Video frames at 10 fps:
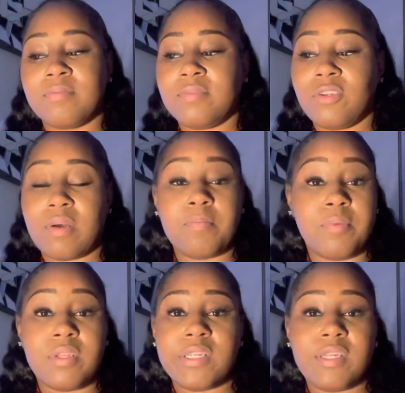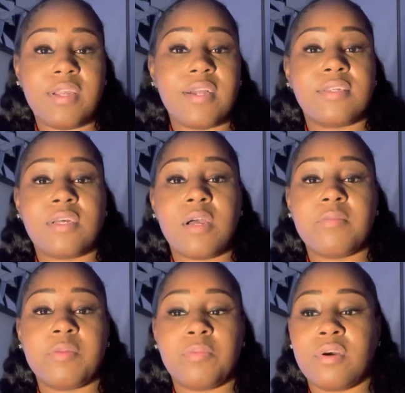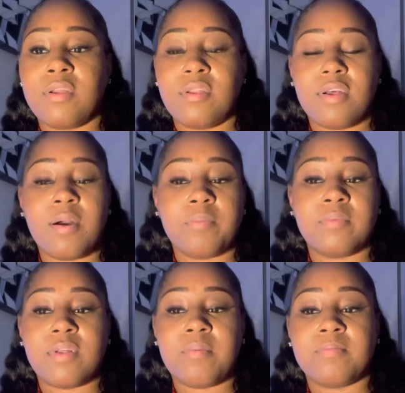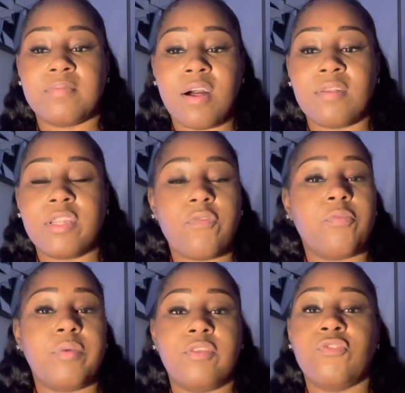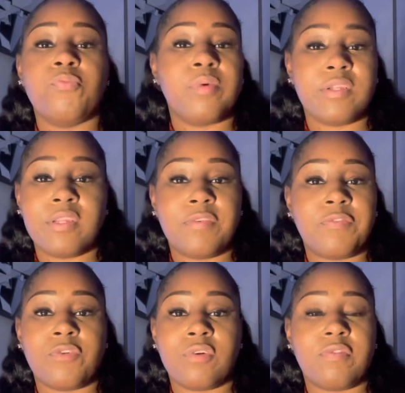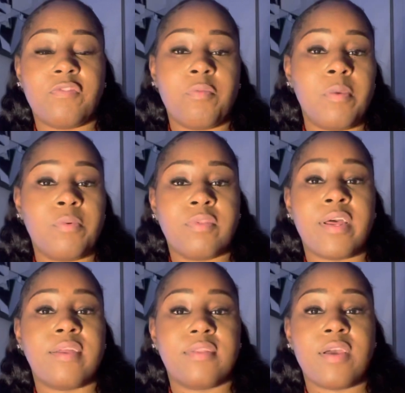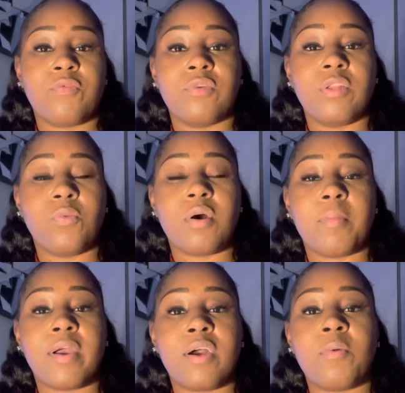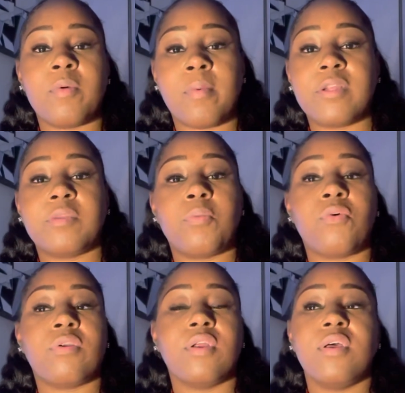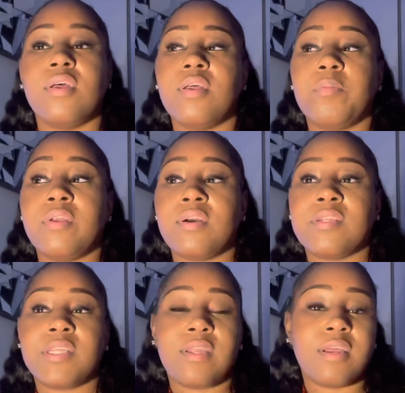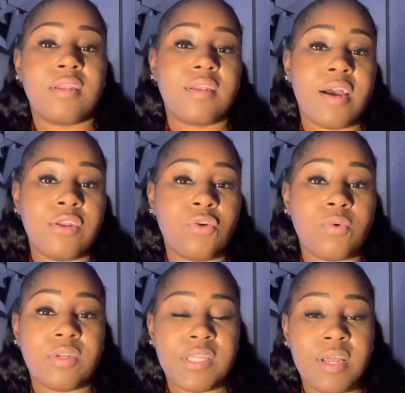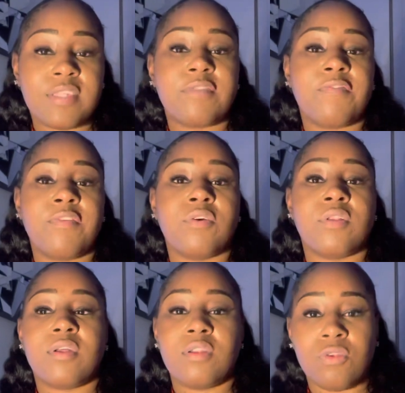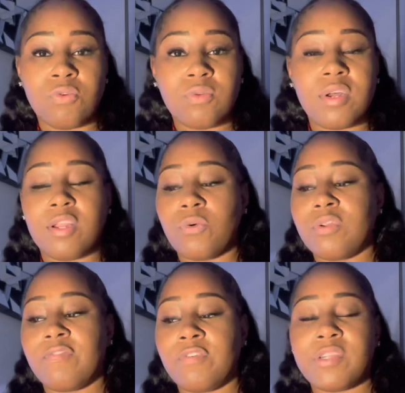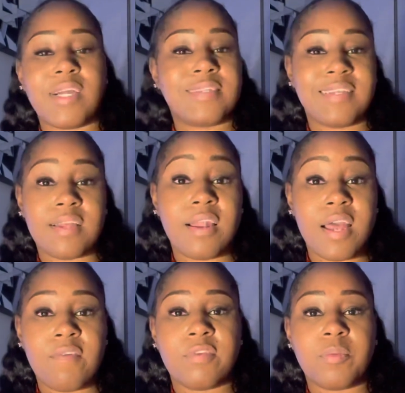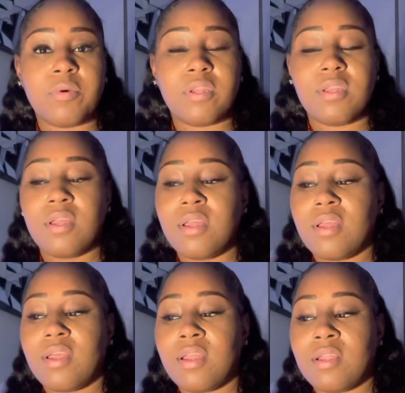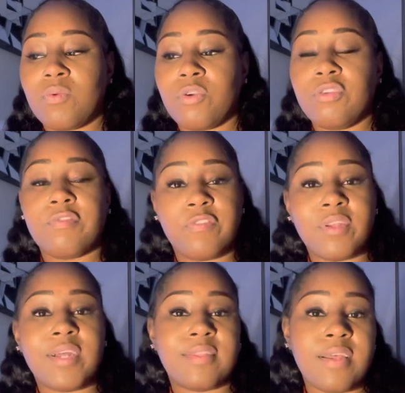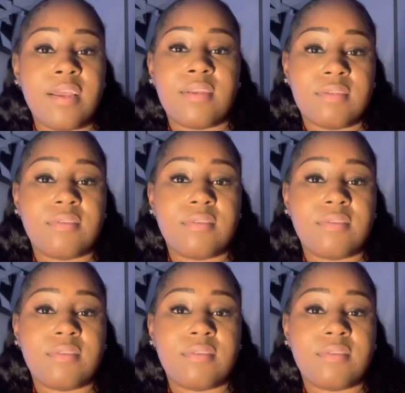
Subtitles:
You know, I'm busy at times, but I'll never be too busy for people that really want my help and my support. Because again, I know what it's like to feel alone. I know what it feels like to not have anybody. And when you feel like that,